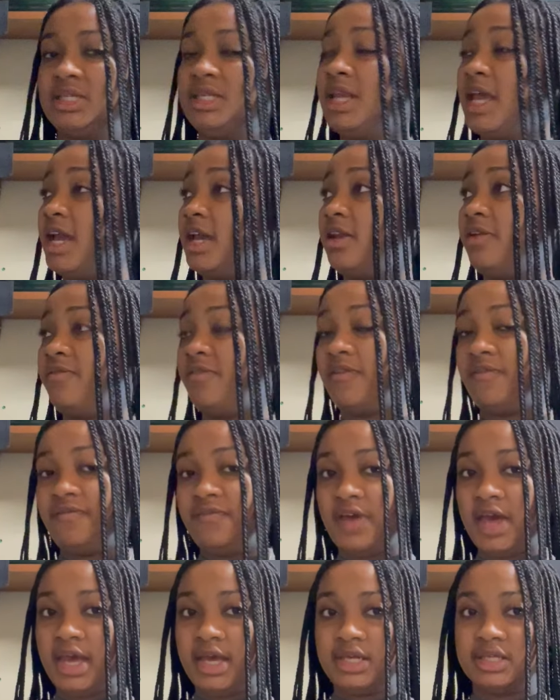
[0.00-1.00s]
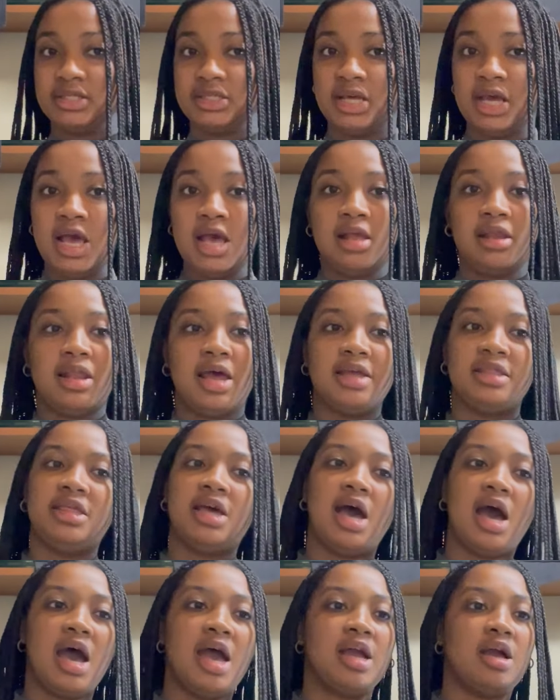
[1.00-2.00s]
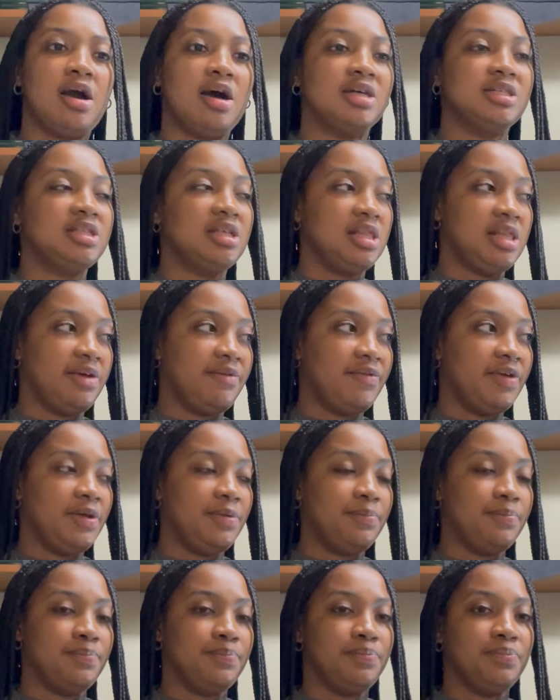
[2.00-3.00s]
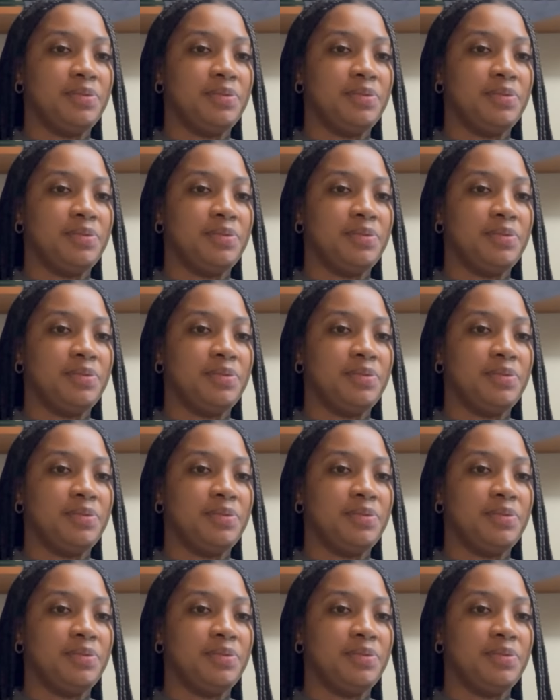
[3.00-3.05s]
negative effects, like the high cost of living.